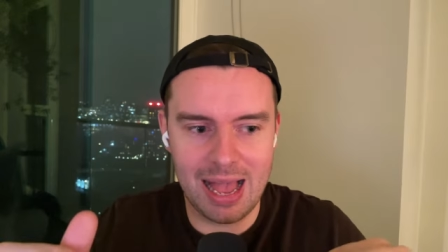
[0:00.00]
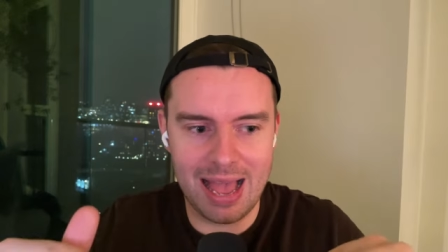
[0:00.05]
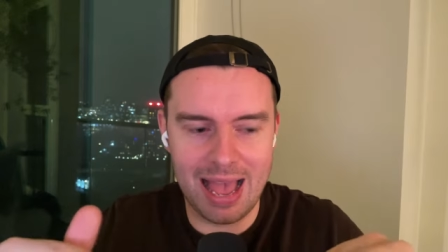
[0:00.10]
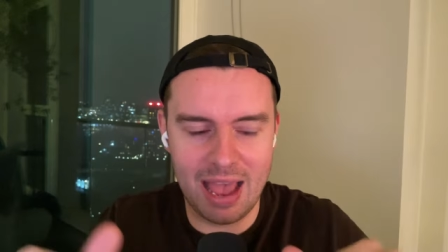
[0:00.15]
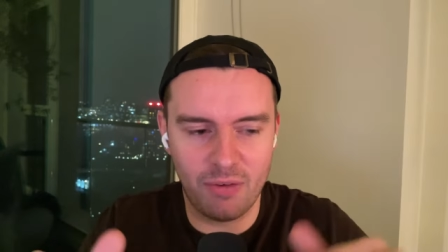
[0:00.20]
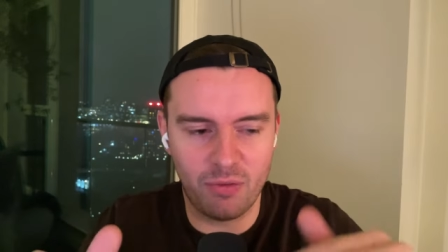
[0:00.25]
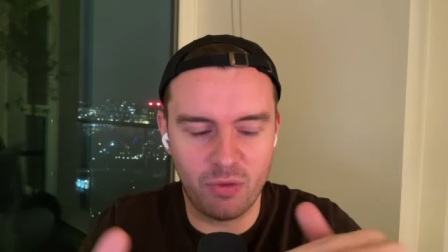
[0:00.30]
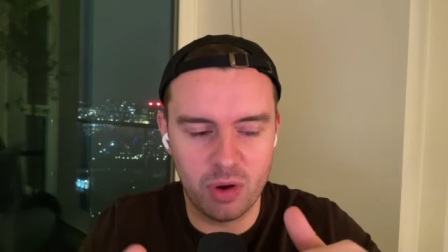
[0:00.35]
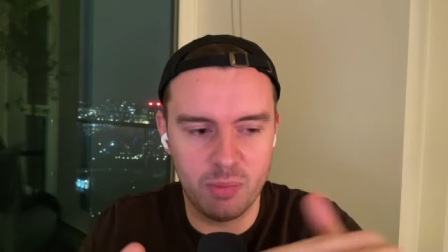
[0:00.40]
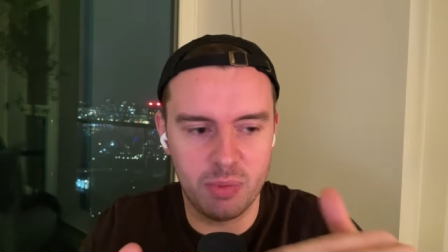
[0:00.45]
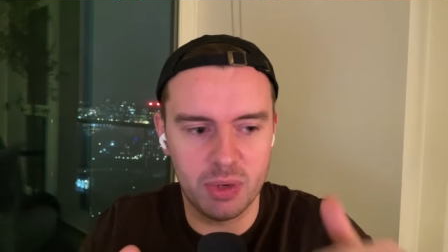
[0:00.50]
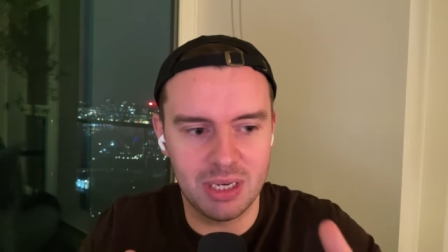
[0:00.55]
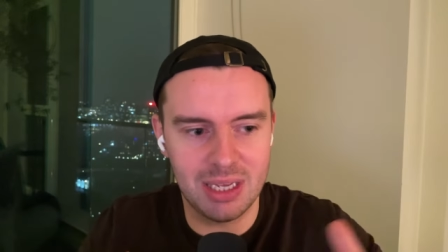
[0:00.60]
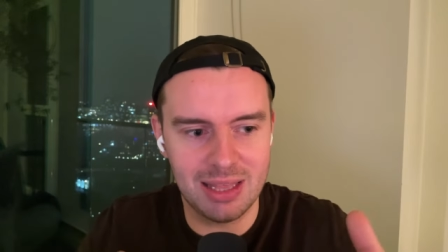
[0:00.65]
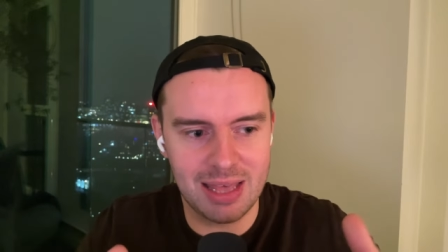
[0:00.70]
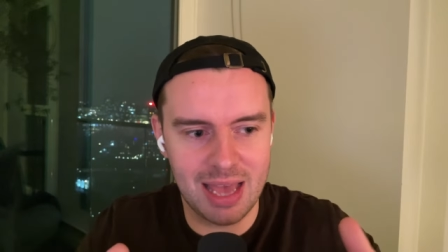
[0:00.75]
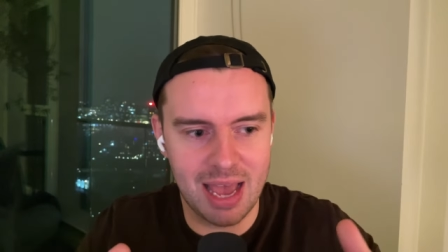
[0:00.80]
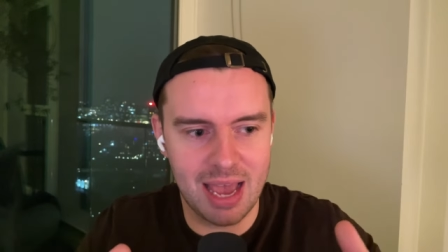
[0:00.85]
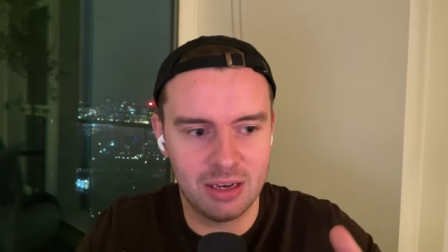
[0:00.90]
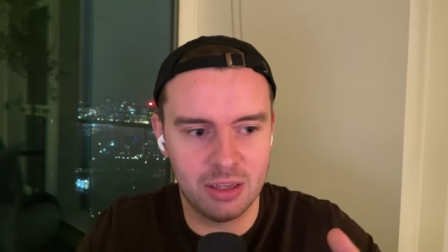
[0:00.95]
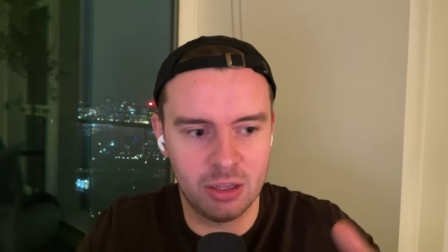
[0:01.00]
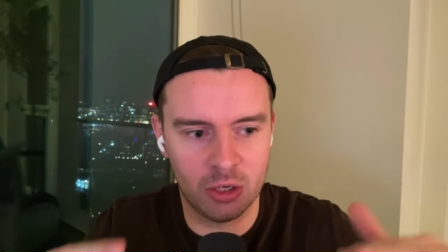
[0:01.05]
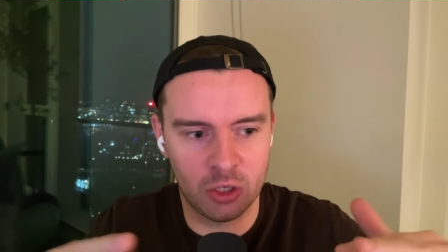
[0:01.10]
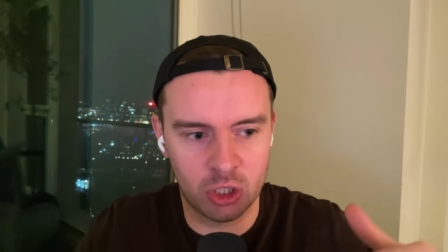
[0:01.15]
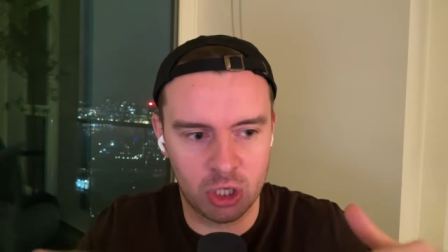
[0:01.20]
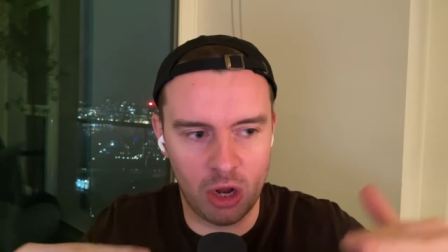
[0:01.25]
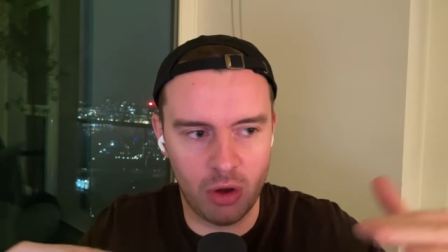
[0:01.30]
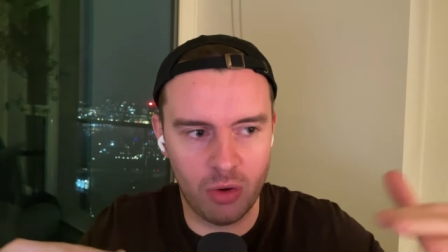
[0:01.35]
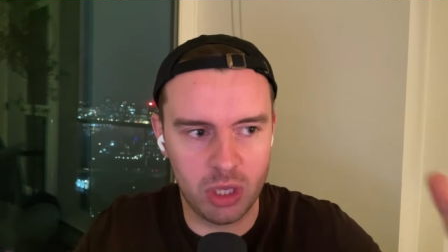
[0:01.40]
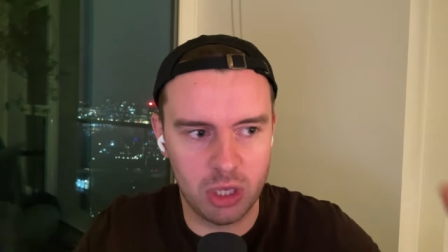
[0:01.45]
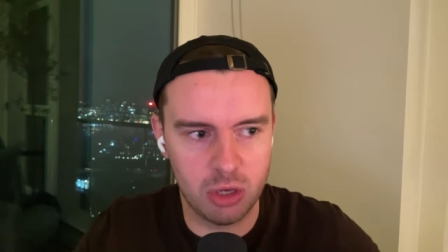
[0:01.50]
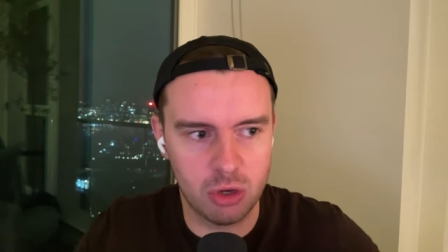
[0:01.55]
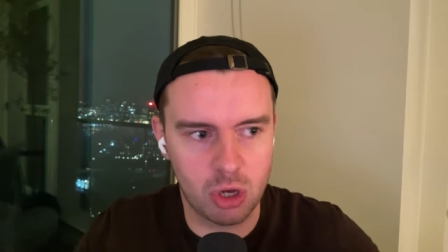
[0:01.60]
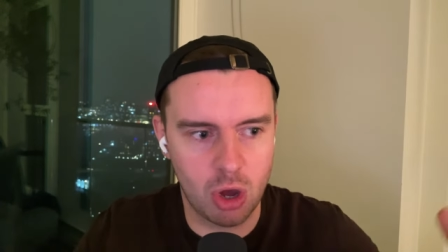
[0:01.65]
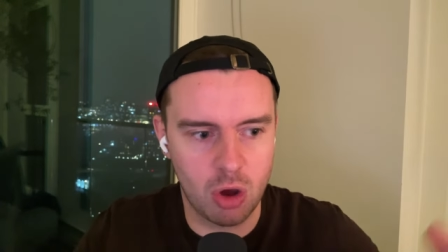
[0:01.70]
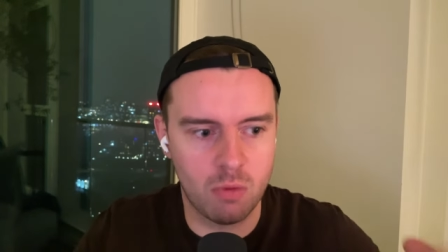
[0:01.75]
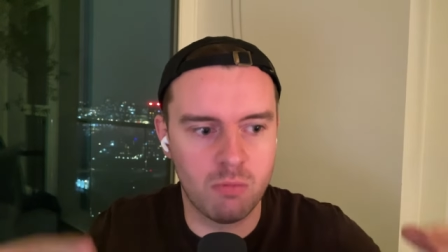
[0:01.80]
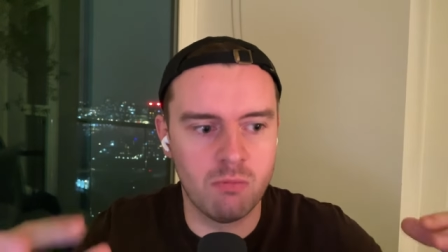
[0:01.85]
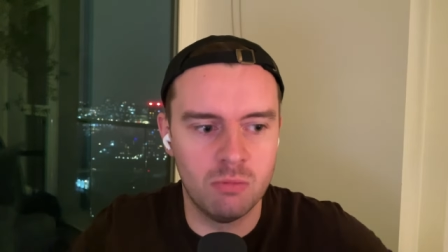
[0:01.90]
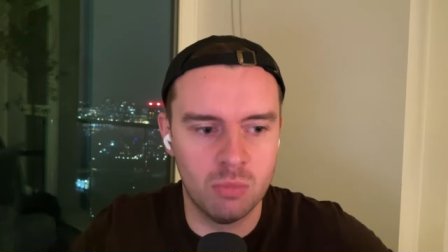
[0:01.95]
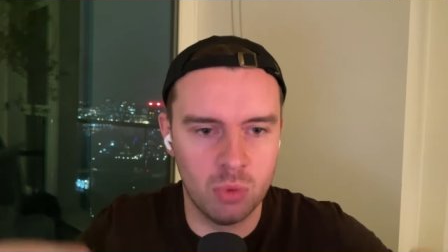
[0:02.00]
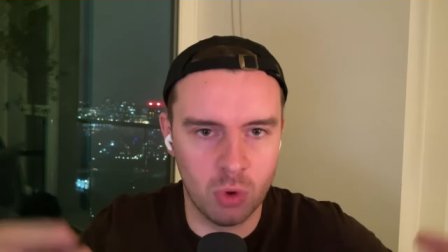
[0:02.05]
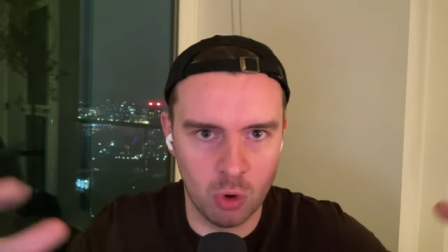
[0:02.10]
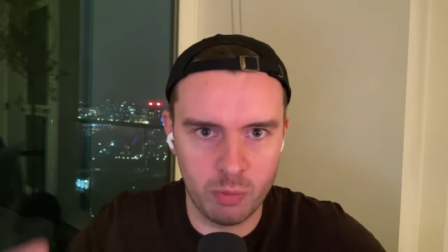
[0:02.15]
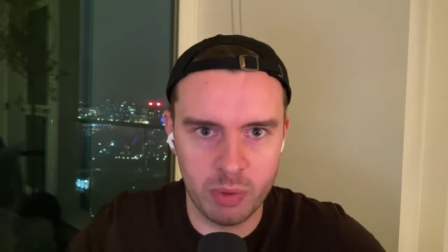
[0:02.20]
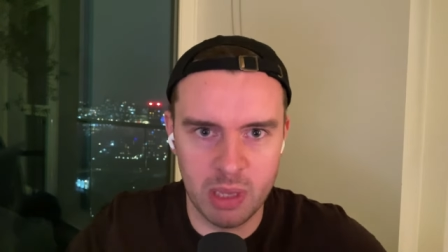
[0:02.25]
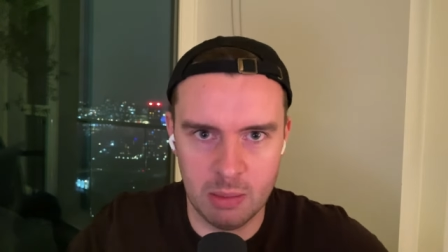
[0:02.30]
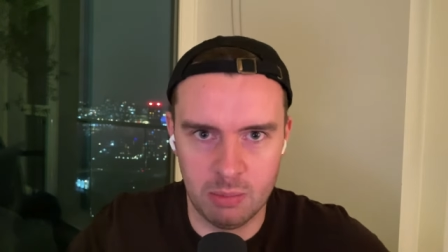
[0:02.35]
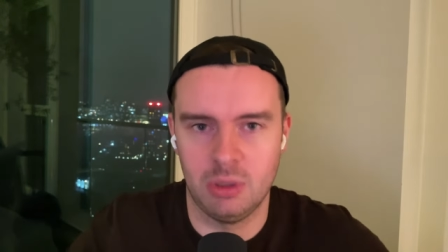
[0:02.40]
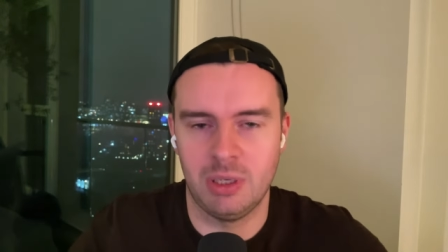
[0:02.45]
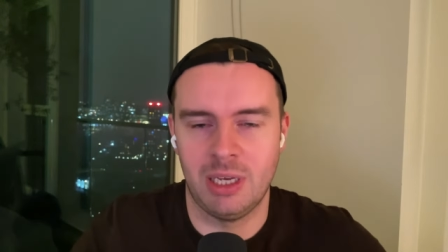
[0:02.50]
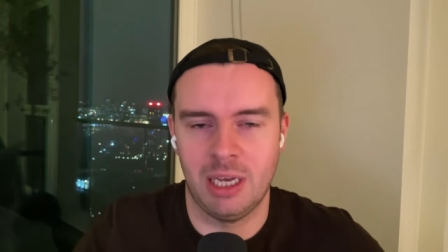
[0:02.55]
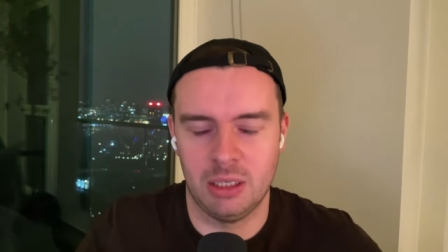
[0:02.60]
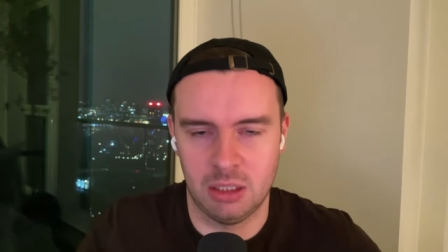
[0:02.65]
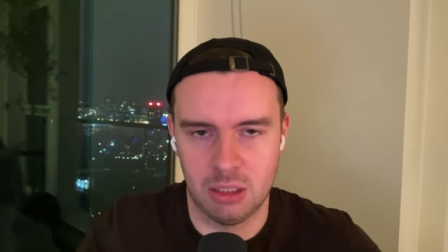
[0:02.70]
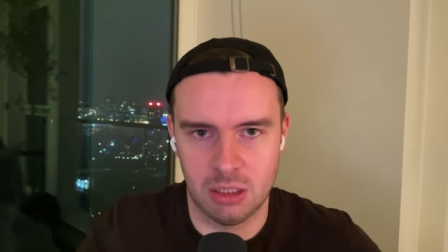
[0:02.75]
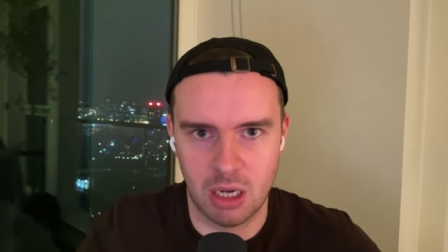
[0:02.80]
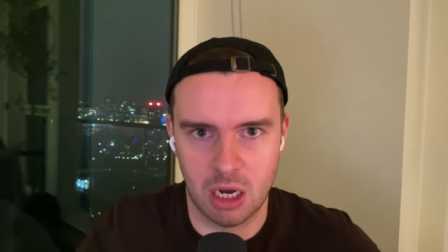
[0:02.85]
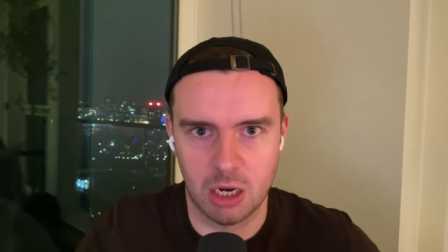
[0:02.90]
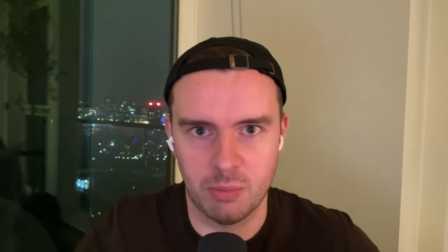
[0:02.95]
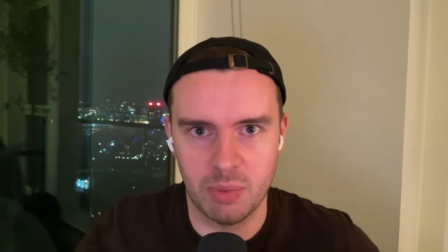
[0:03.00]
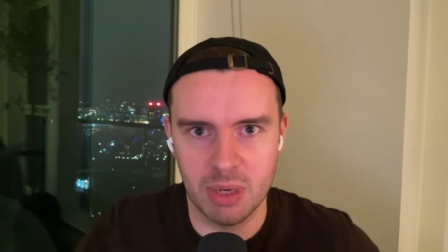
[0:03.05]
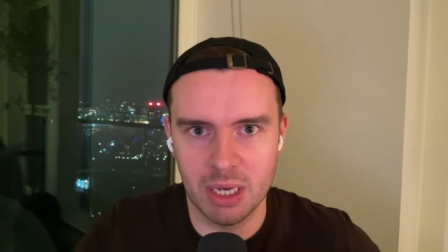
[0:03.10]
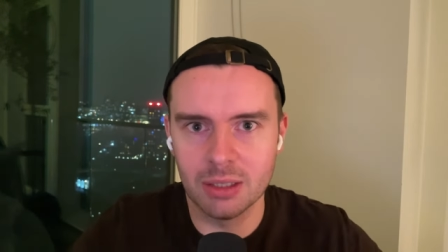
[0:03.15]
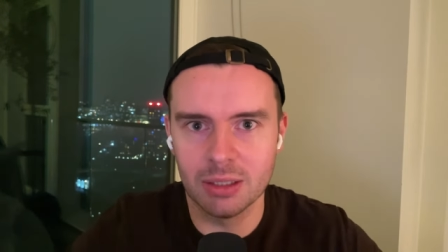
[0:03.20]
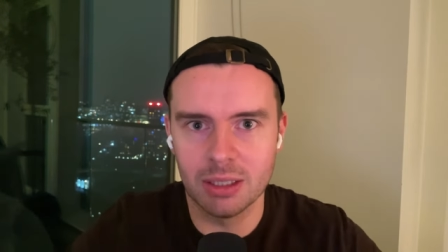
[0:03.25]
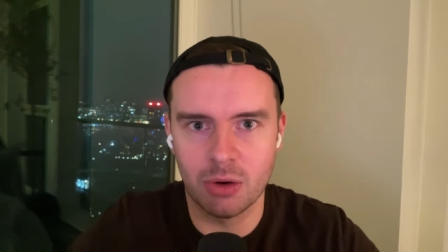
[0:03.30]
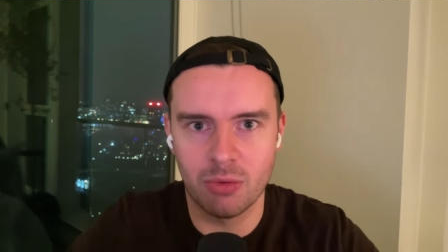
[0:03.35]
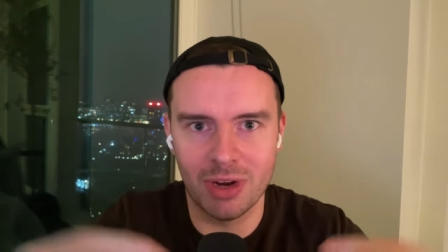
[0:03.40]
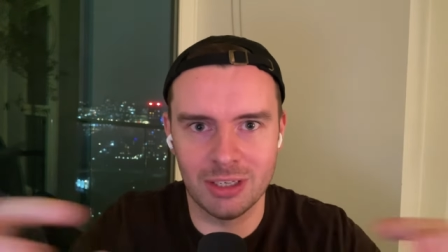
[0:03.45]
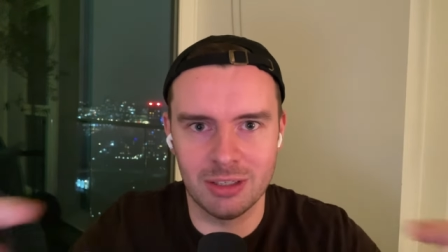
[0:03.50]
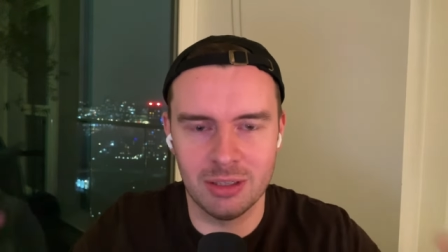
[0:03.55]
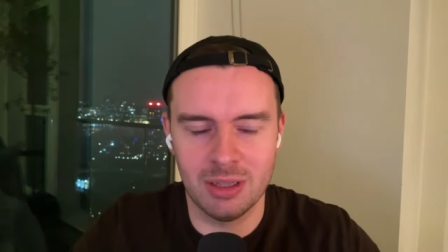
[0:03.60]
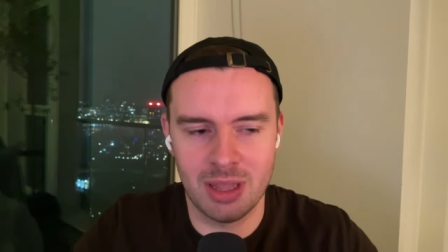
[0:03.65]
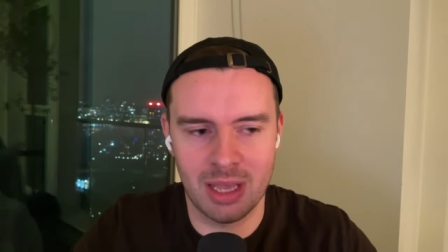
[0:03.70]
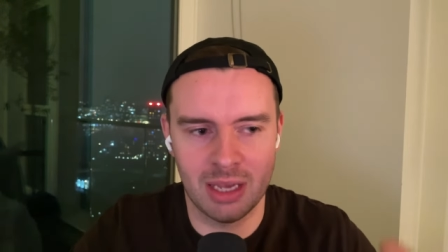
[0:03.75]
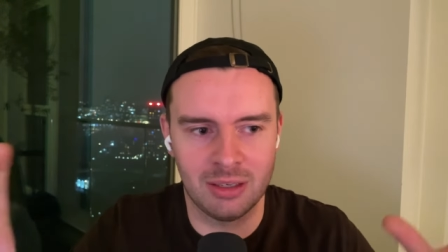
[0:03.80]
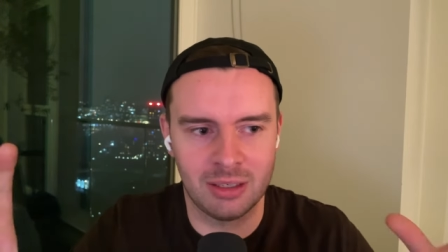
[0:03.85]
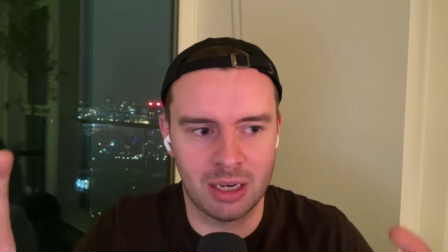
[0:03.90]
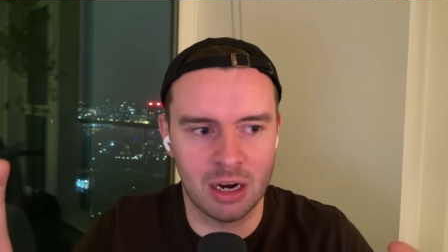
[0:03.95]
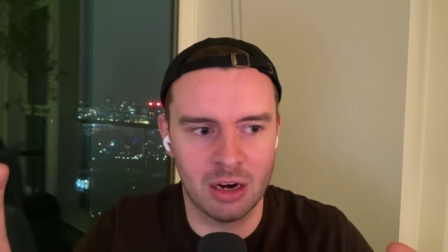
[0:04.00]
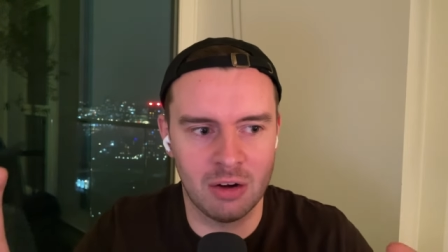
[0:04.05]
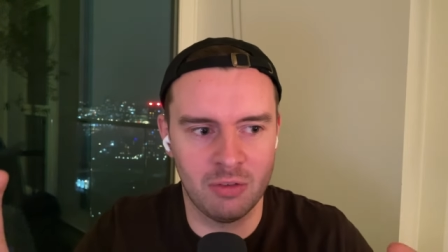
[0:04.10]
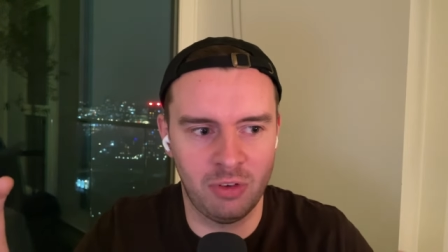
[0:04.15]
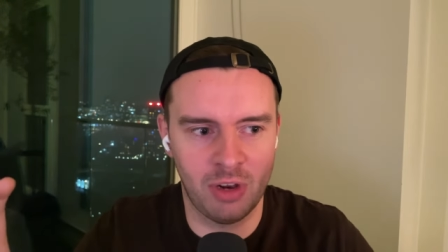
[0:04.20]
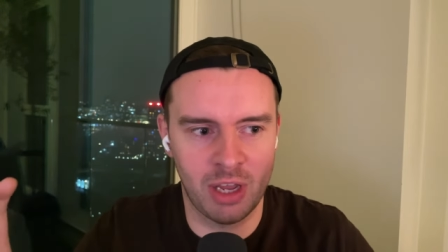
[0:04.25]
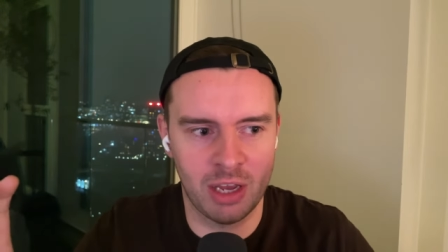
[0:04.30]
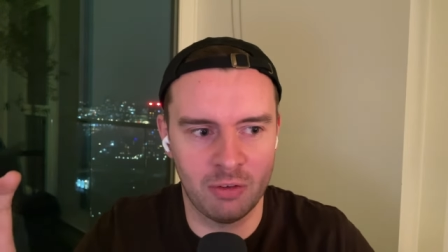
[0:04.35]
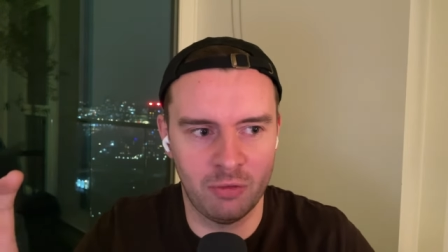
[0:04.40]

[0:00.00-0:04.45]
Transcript: everybody then the slower you go more people get stuck because there isn't this kind of like